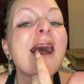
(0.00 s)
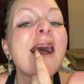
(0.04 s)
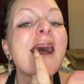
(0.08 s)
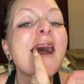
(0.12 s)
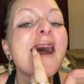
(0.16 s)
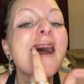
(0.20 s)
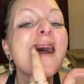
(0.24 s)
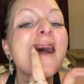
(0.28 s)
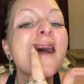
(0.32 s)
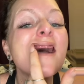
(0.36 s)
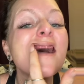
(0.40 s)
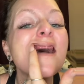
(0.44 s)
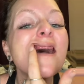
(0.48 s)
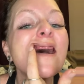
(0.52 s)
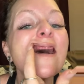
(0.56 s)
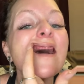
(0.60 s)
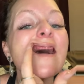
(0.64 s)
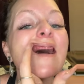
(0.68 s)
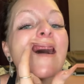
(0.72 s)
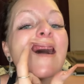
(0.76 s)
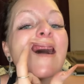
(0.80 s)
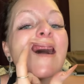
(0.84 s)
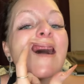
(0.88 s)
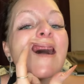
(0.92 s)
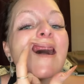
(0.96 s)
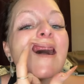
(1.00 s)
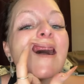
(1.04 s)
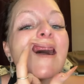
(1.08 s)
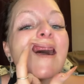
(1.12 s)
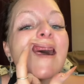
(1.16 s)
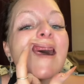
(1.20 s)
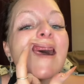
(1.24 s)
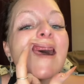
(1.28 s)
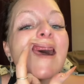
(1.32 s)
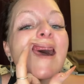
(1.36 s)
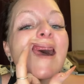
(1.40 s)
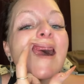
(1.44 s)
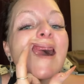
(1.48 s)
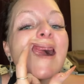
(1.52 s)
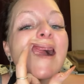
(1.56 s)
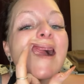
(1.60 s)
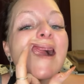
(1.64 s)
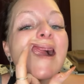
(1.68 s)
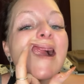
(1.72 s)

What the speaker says: Nobody speaks.